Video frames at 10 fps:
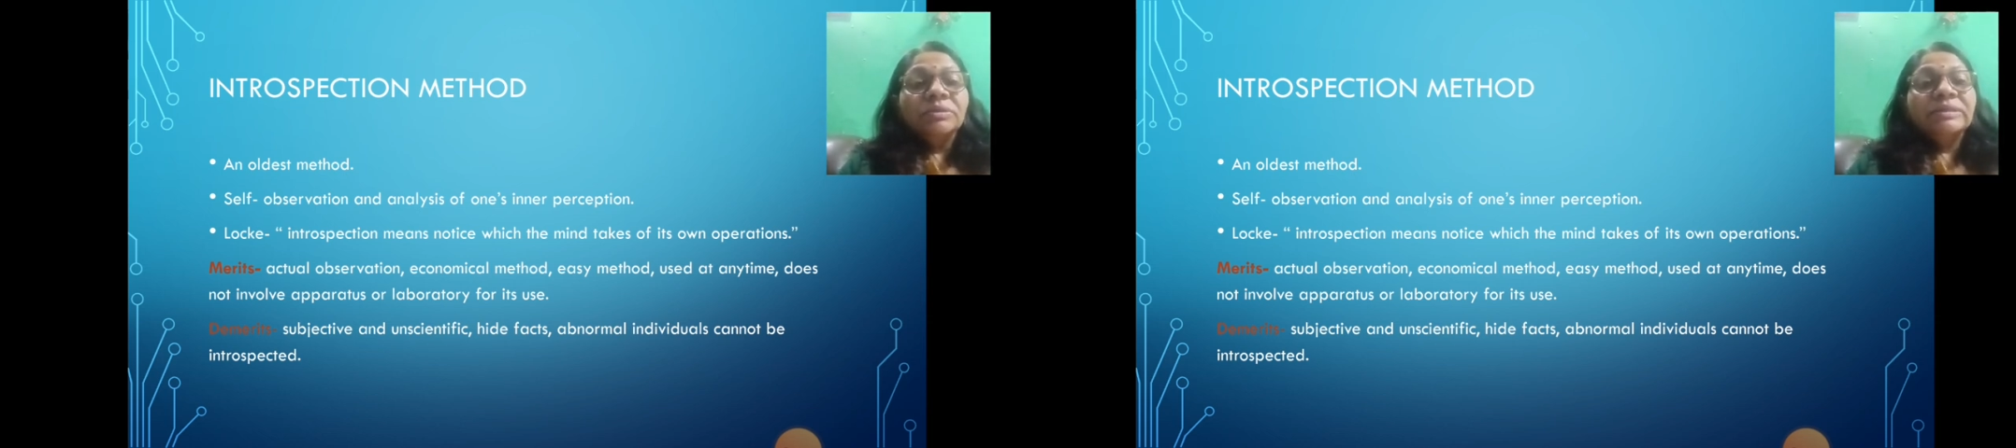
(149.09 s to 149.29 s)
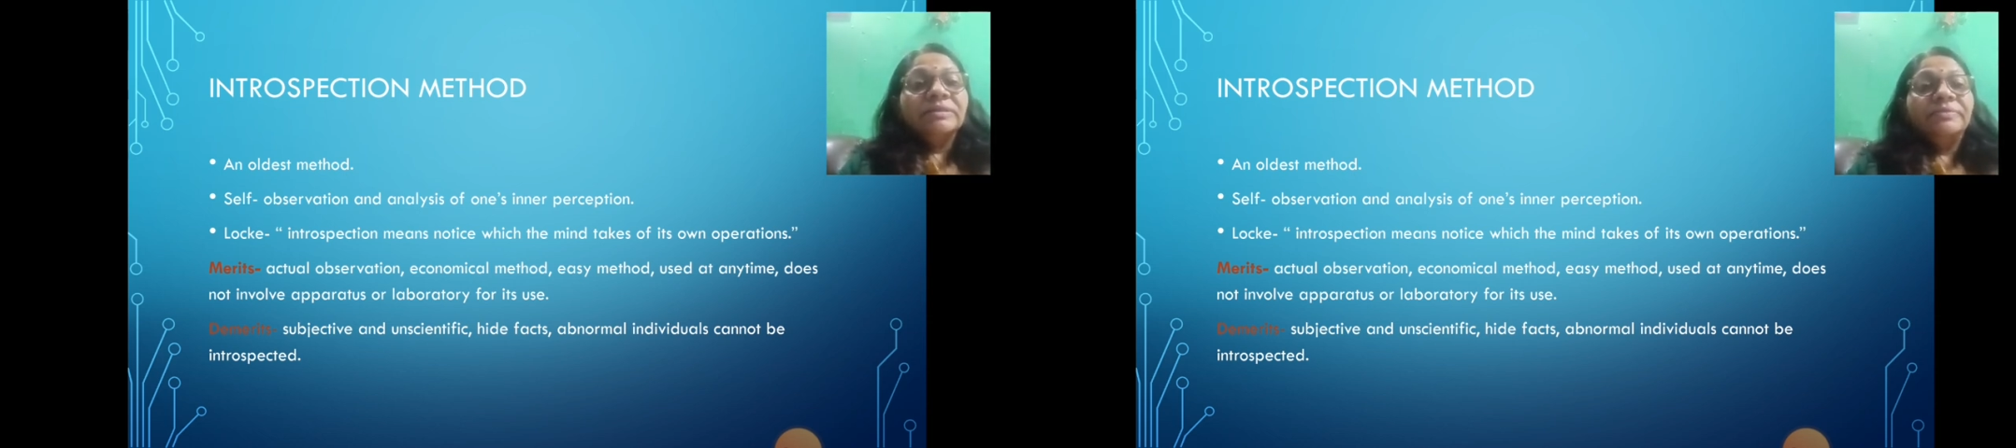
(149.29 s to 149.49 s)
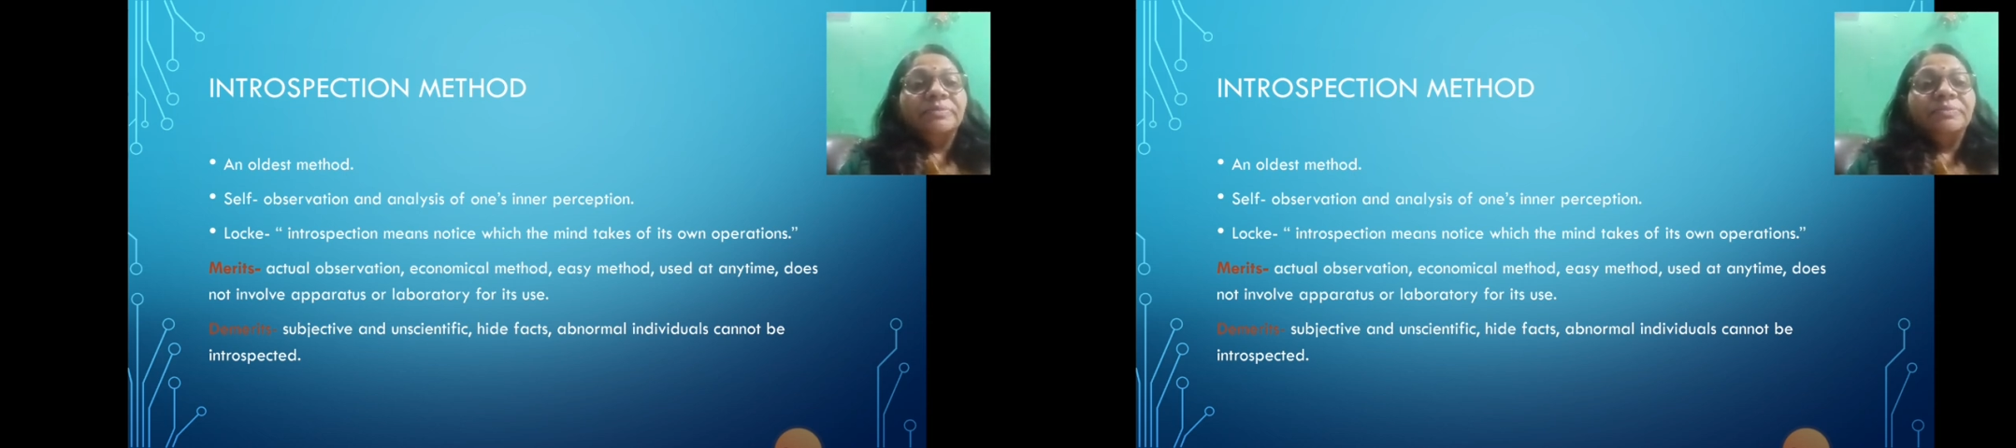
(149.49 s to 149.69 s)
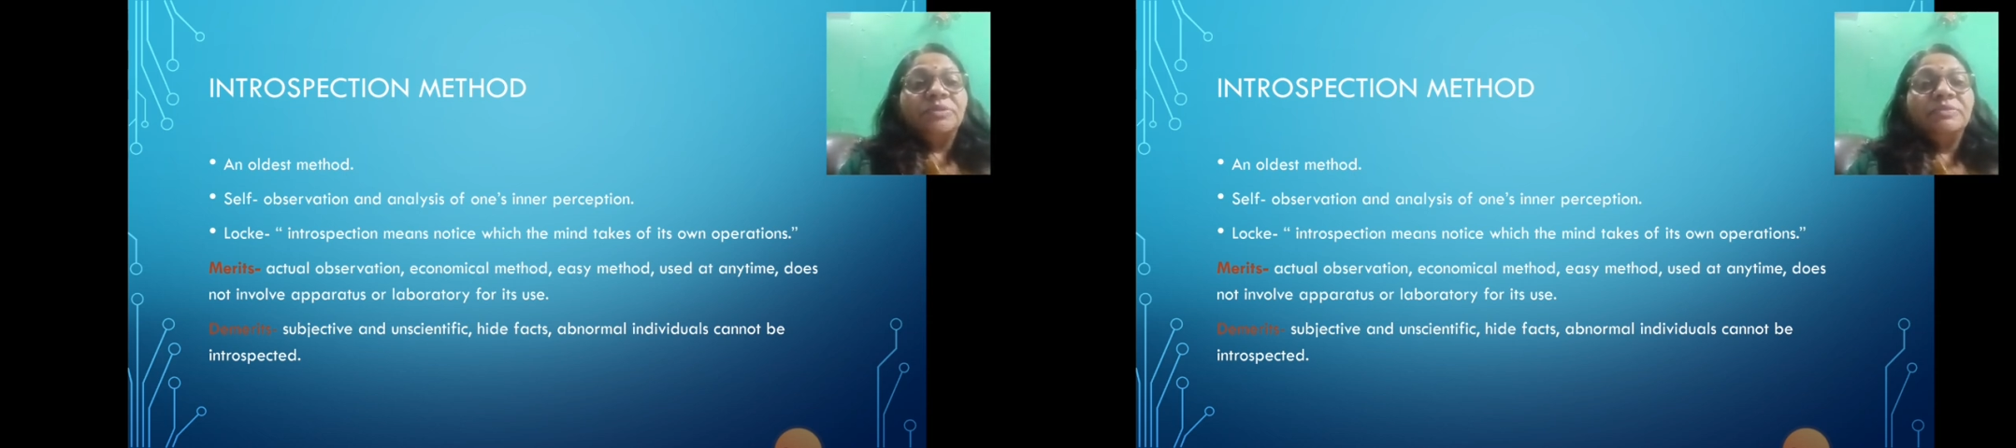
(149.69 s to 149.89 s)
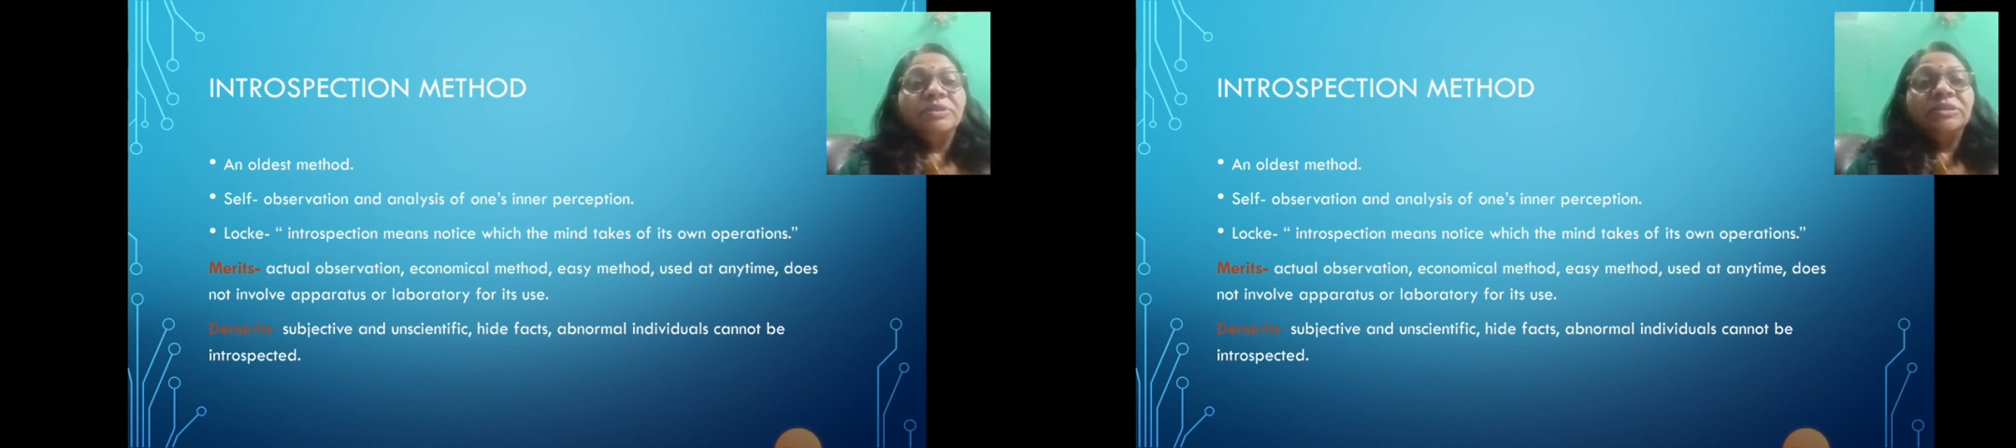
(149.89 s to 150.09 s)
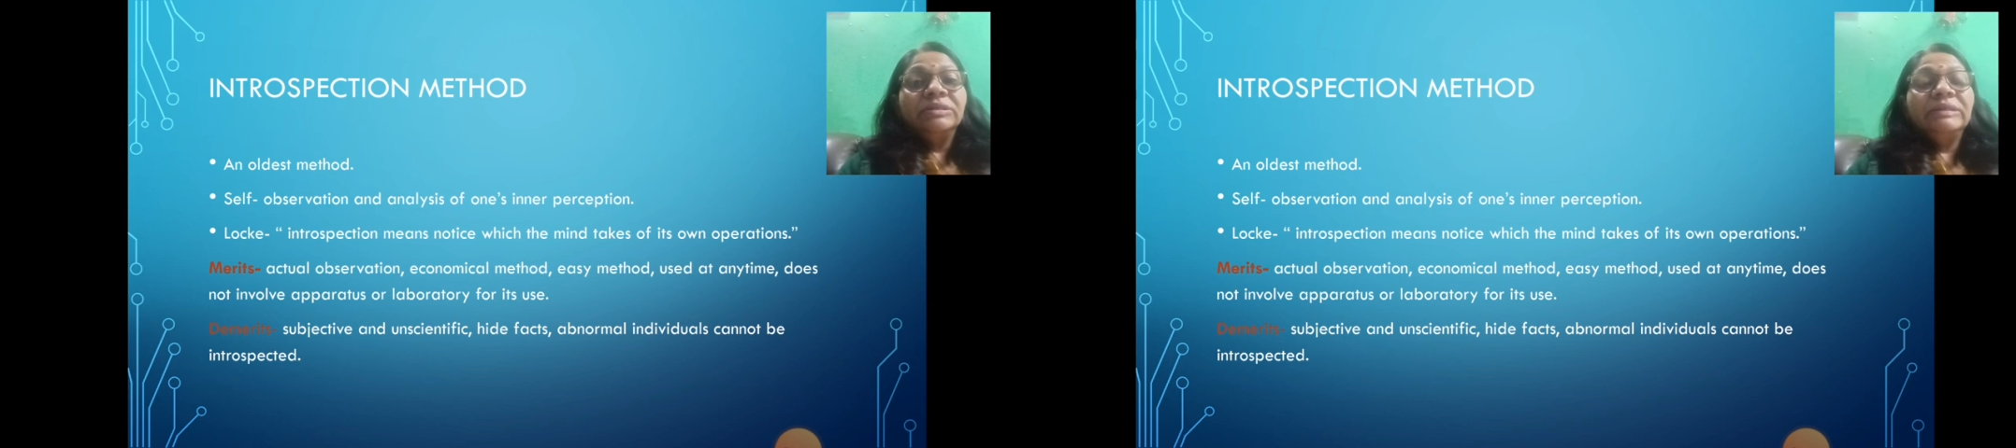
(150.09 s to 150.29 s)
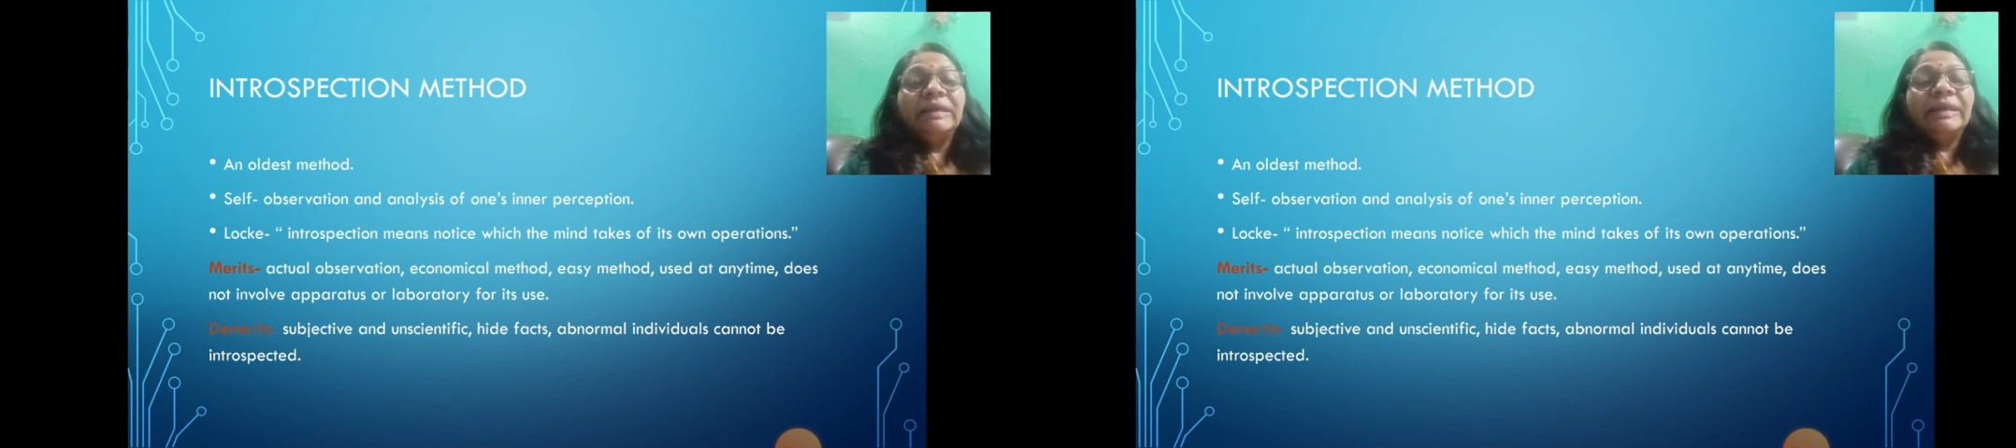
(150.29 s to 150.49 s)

self-observation